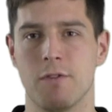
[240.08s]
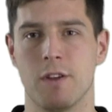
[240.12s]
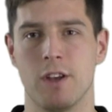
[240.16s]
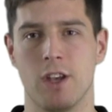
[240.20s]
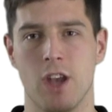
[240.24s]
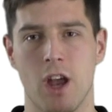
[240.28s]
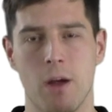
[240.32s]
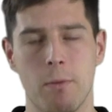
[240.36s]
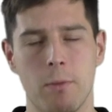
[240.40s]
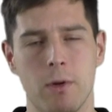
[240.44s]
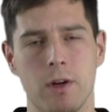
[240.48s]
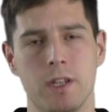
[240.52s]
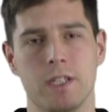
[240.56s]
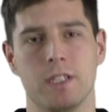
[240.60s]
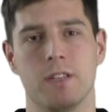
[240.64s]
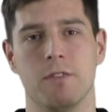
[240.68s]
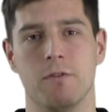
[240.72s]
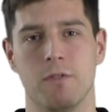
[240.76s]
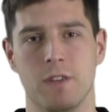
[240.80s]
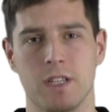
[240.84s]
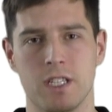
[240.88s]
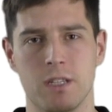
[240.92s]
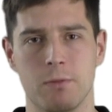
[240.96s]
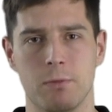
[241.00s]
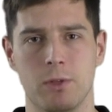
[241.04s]
if a number is
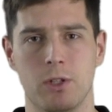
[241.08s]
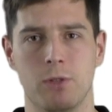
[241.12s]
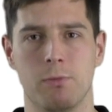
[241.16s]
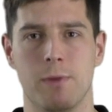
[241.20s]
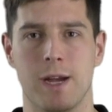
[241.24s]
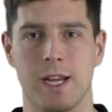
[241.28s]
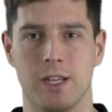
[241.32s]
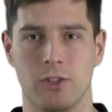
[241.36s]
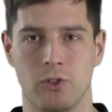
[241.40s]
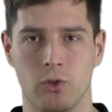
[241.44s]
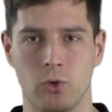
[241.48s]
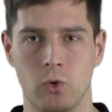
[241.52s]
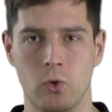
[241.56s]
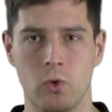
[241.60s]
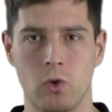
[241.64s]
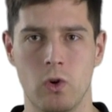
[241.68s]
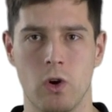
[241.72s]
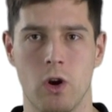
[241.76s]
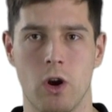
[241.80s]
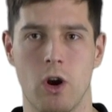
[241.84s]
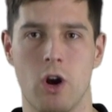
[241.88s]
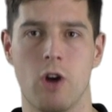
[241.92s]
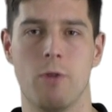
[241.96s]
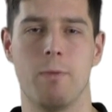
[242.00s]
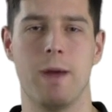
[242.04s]
divisible by 2
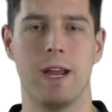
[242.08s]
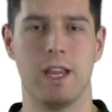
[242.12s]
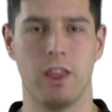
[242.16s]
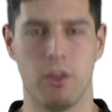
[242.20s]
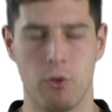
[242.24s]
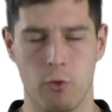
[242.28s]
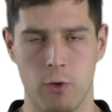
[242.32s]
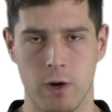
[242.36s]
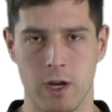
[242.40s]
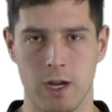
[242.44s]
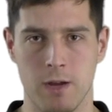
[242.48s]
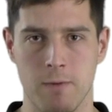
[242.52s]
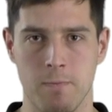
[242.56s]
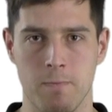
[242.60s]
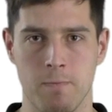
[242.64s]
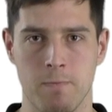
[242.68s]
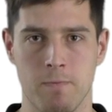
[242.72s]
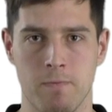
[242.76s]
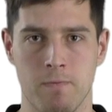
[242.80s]
or by 3.